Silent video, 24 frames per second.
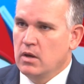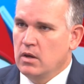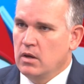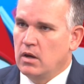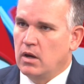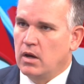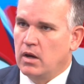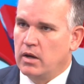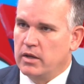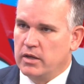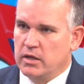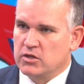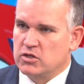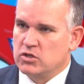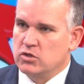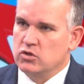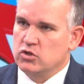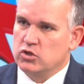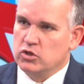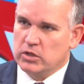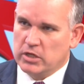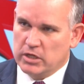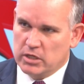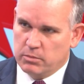uh,
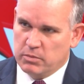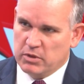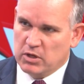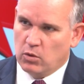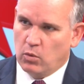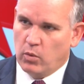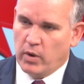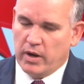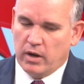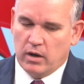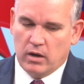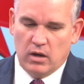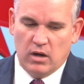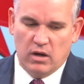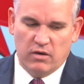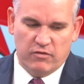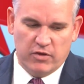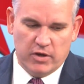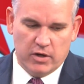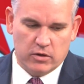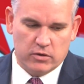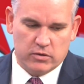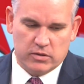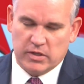issues you need to be aware of,
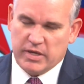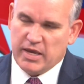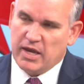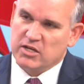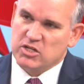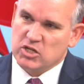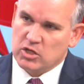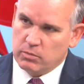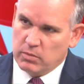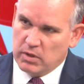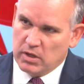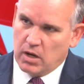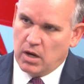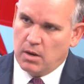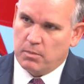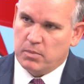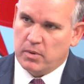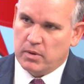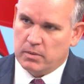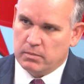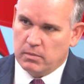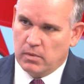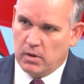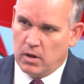here catching me up,
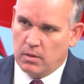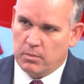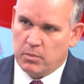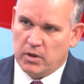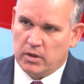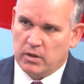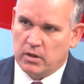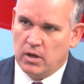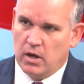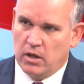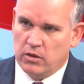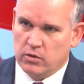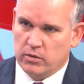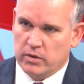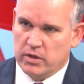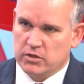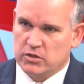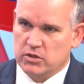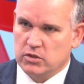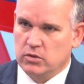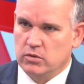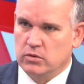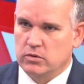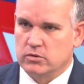up, up on other
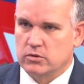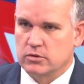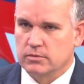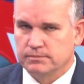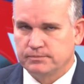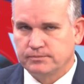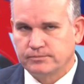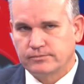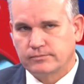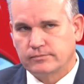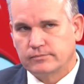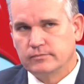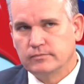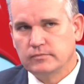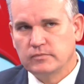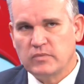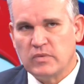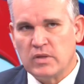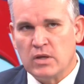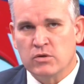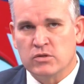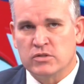issues. It was